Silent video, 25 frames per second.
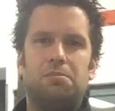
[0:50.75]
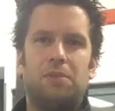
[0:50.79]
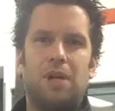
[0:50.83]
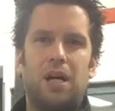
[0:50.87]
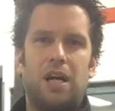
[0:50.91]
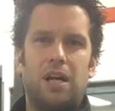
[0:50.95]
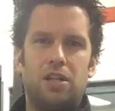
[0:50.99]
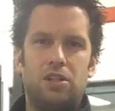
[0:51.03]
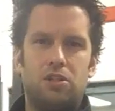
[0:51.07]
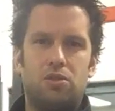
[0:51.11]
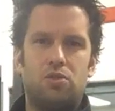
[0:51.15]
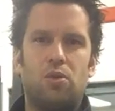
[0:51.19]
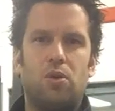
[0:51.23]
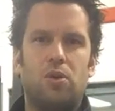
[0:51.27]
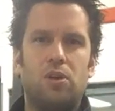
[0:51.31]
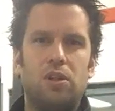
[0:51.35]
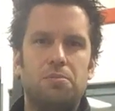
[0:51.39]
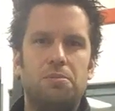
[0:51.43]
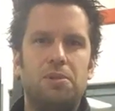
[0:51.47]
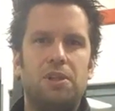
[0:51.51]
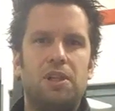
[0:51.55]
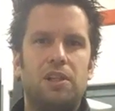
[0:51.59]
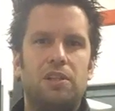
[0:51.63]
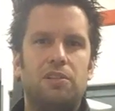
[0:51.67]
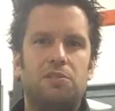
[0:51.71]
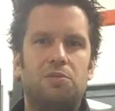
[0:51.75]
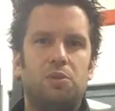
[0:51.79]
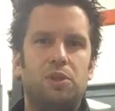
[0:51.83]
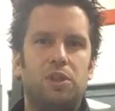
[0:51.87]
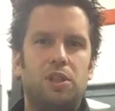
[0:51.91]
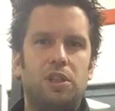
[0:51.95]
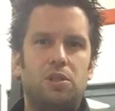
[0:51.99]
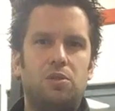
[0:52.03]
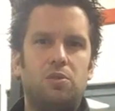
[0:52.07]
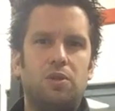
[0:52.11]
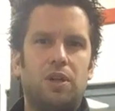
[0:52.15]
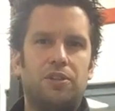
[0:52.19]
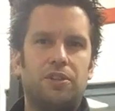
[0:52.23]
I strongly believe we
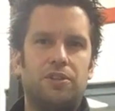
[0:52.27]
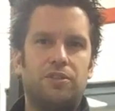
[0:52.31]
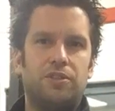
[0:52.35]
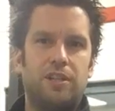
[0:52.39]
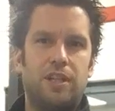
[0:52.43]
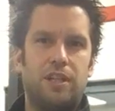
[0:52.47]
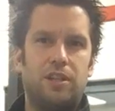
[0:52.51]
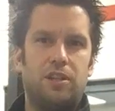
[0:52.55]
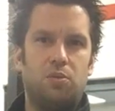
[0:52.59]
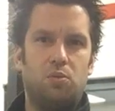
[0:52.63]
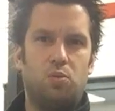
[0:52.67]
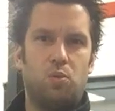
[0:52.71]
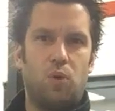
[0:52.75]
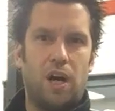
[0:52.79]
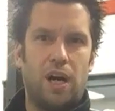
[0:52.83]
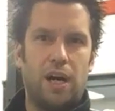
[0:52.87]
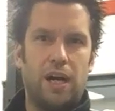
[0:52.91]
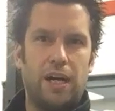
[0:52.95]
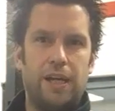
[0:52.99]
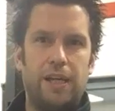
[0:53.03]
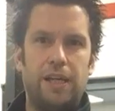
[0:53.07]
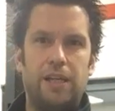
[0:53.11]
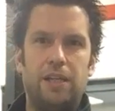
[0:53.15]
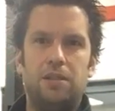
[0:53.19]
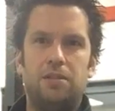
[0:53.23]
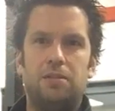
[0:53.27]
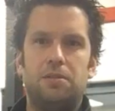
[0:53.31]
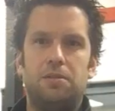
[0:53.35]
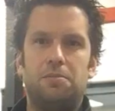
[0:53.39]
need to understand the why